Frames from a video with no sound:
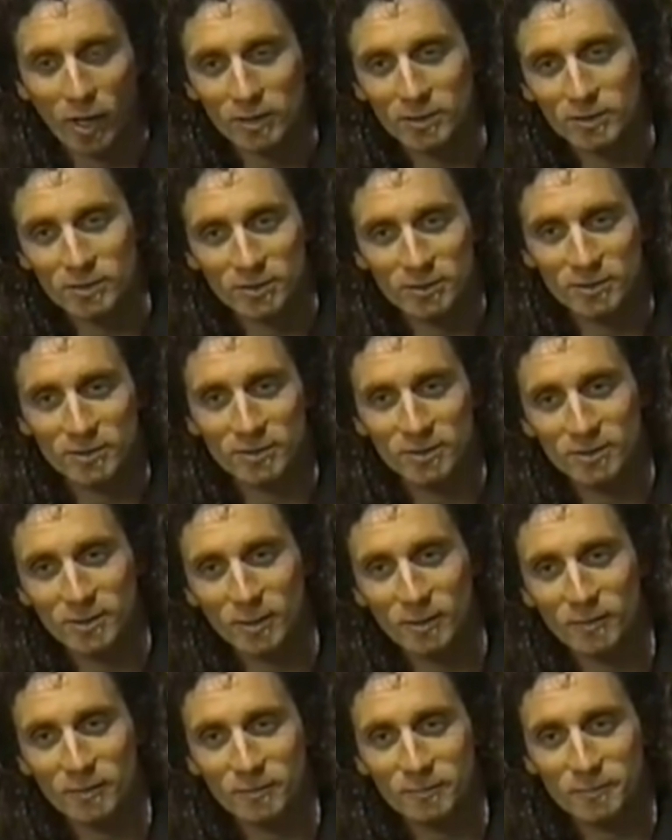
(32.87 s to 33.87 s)
is
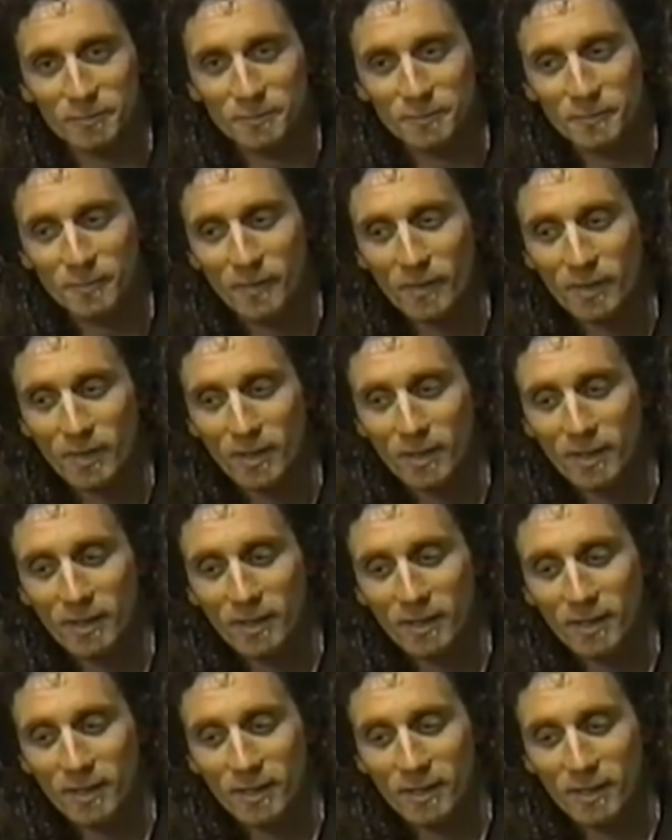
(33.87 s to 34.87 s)
finally out because the
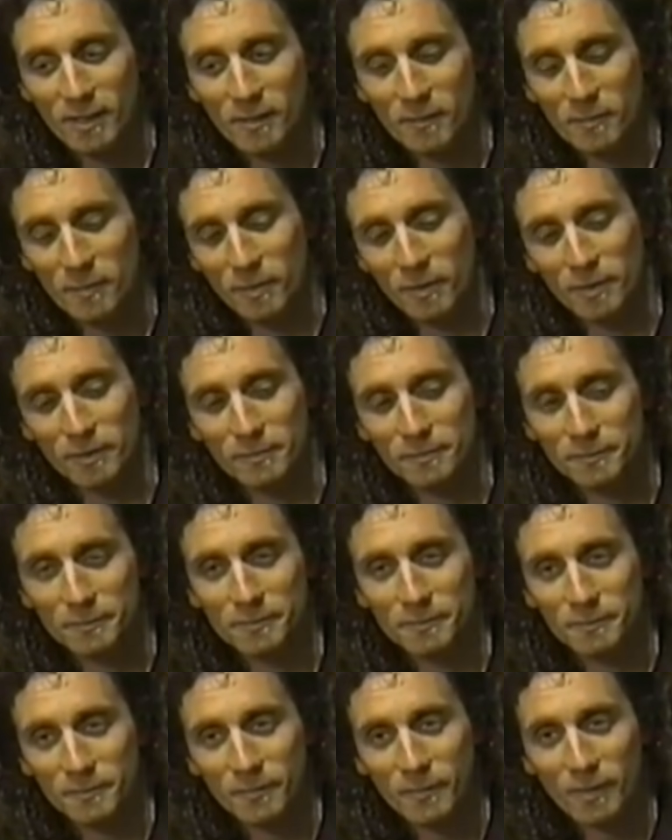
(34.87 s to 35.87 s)
brand only seems to be
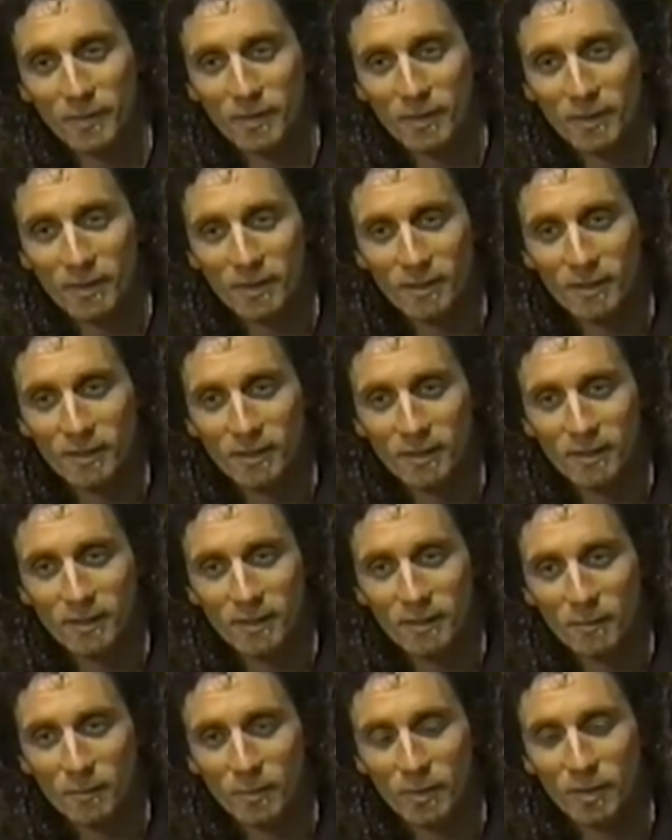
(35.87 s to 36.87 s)
getting more popular,
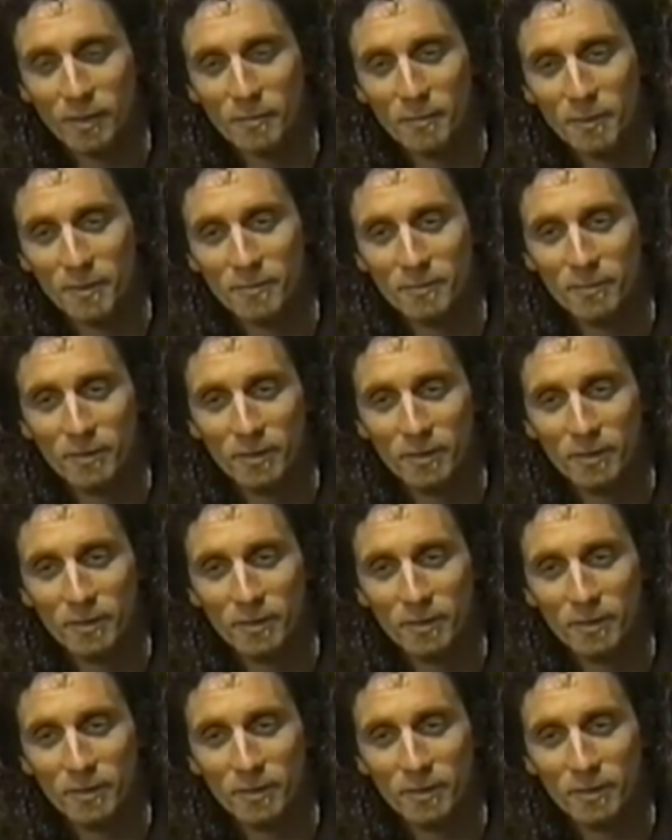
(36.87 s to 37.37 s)
so I figured